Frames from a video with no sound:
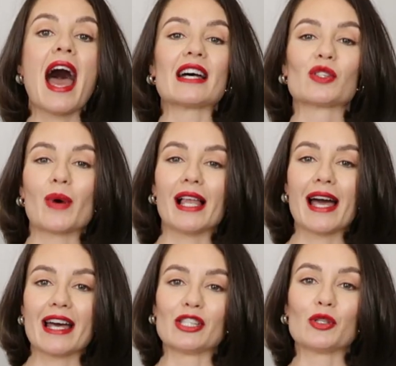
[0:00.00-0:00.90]
as well
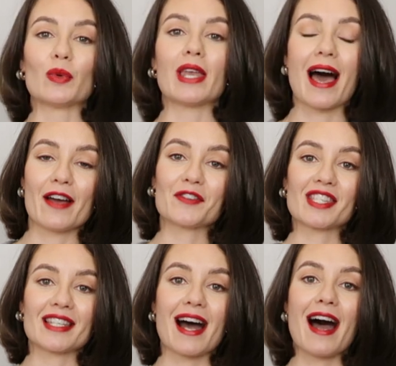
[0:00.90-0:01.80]
as your
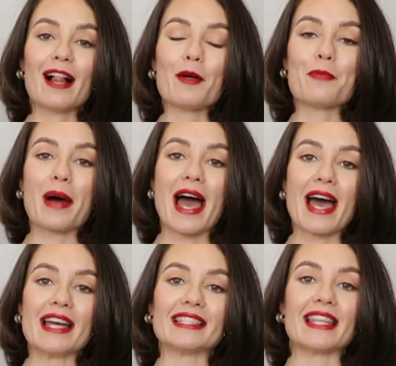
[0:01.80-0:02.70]
lifestyle,
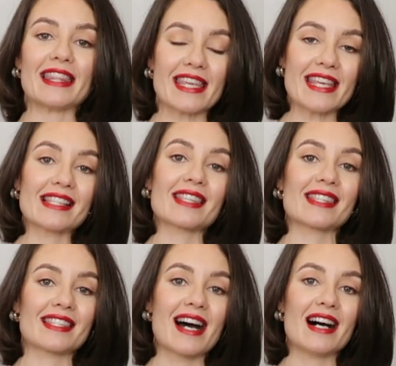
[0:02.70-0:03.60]
but these
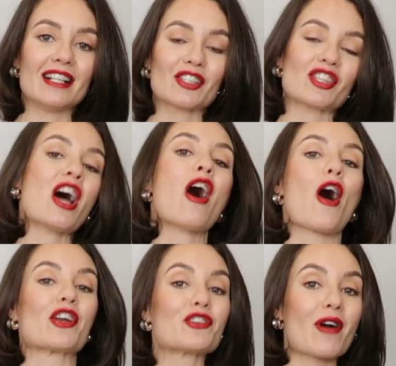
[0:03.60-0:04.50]
styles
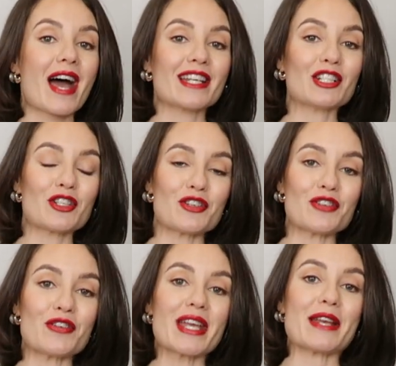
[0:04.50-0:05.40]
are tried and
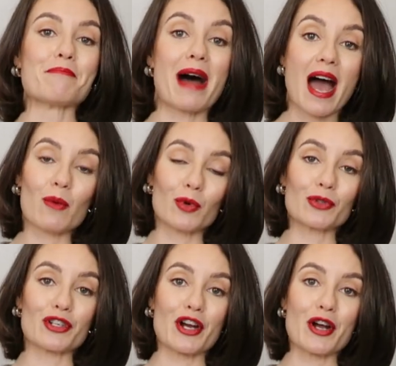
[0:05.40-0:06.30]
true in my
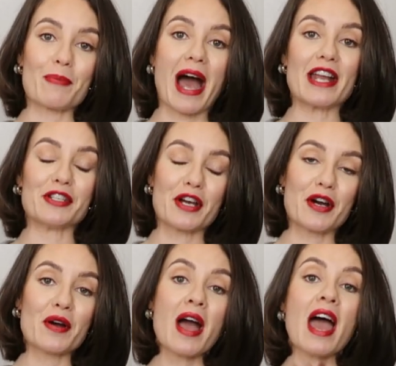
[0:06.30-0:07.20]
wardrobe. I
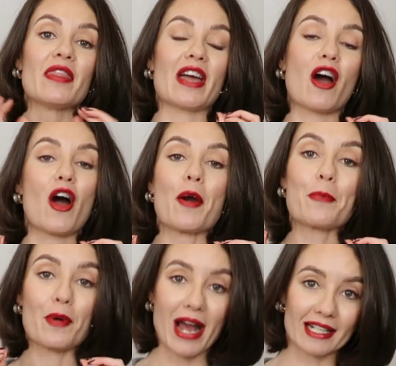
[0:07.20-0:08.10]
know they are
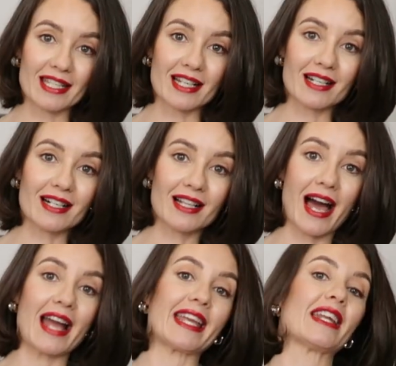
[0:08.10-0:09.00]
practical,
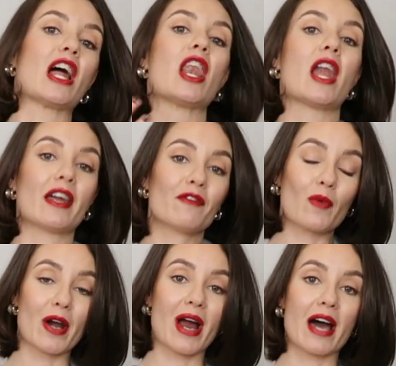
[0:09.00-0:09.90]
I get a lot of
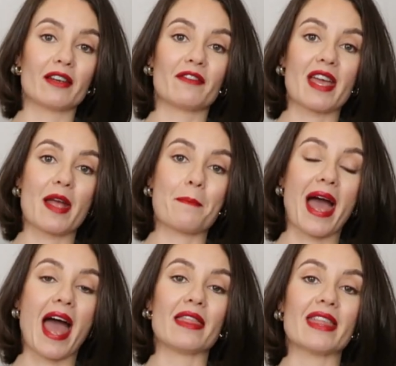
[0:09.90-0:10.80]
wear out of them,
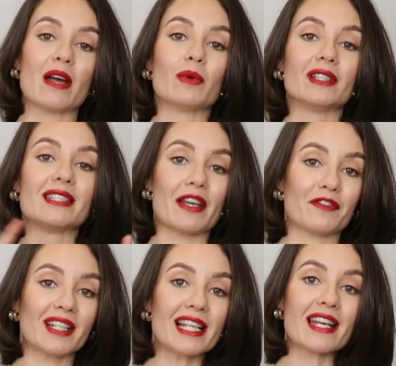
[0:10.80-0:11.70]
and they will
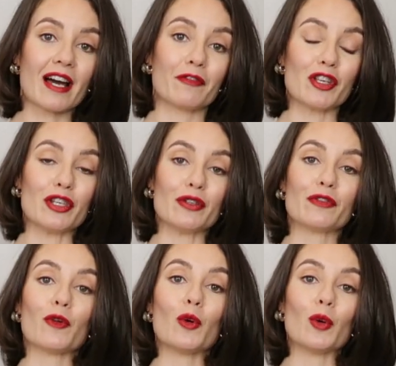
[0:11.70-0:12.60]
definitely cover you
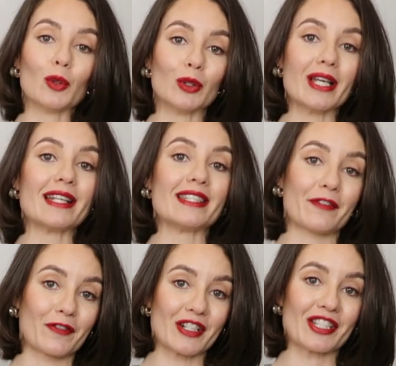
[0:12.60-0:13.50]
for all
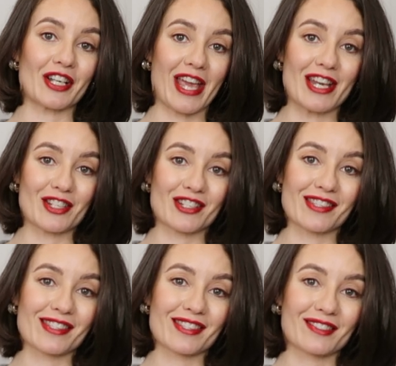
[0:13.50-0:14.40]
different
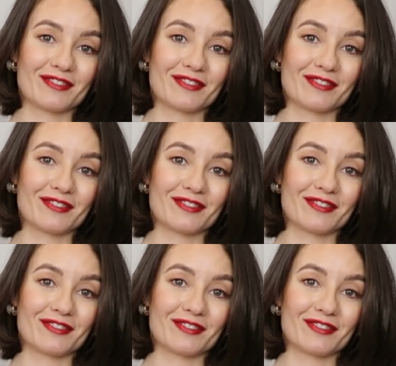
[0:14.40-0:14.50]
occasions.